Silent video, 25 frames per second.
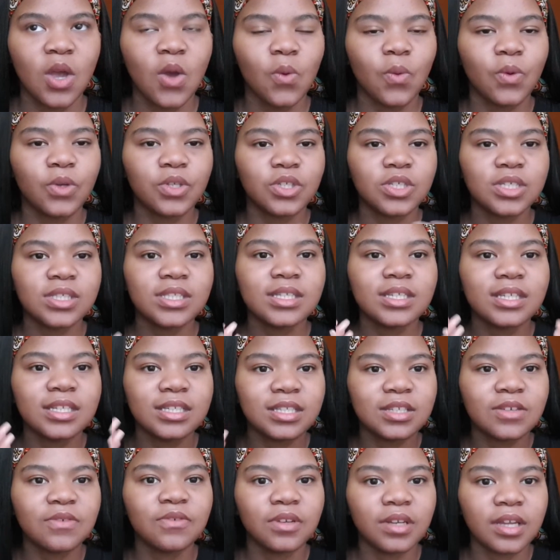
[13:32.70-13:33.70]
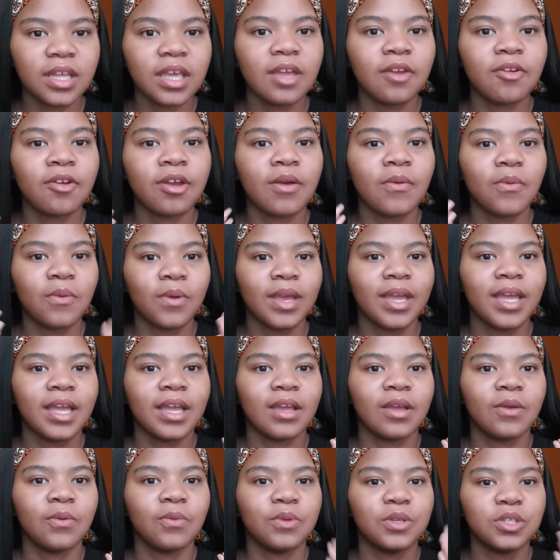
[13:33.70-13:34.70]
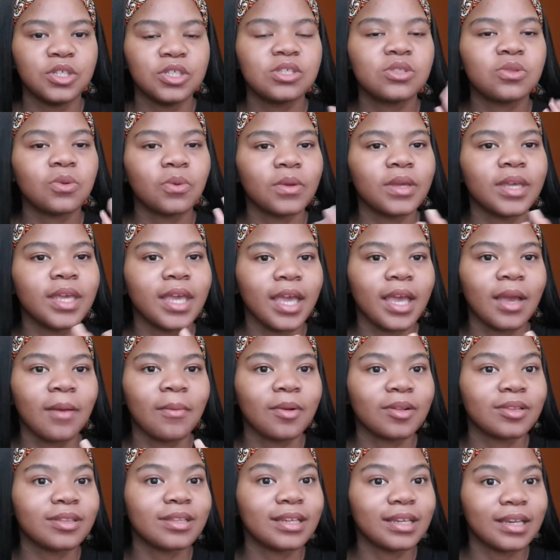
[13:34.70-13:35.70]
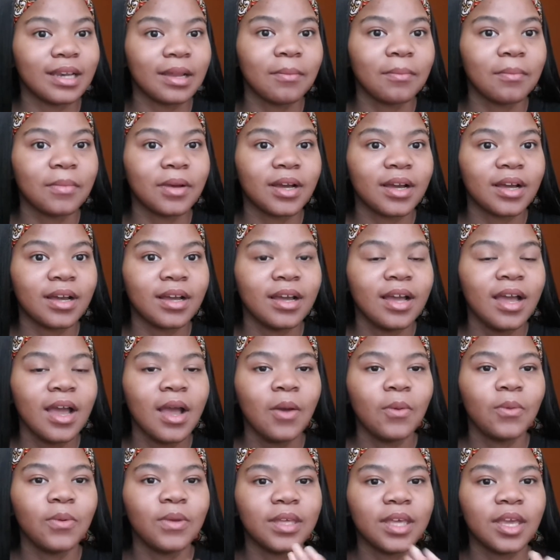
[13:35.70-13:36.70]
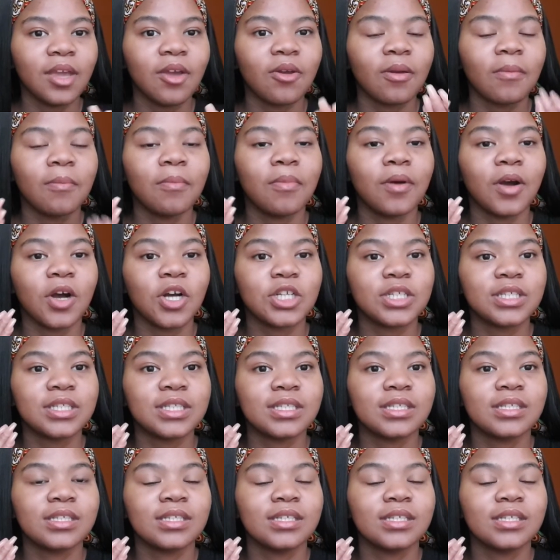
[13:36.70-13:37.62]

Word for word: we're just in a different era where we just don't care about the number, we care about